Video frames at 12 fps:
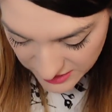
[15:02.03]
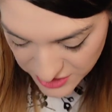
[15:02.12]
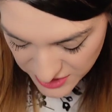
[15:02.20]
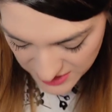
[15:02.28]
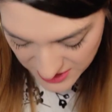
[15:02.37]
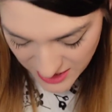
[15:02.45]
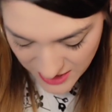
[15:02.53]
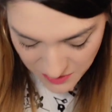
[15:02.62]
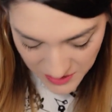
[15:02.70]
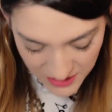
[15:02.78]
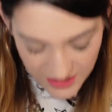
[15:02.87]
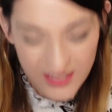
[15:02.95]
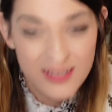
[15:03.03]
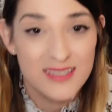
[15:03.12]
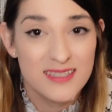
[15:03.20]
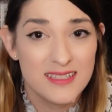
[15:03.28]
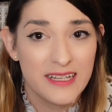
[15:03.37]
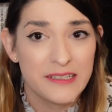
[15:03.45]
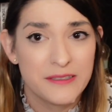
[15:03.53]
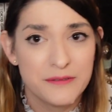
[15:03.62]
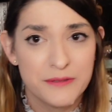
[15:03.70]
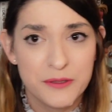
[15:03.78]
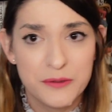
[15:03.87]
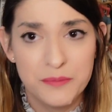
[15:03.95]
just came in like
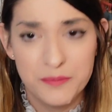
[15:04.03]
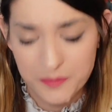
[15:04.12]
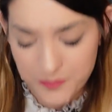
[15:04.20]
styrofoam.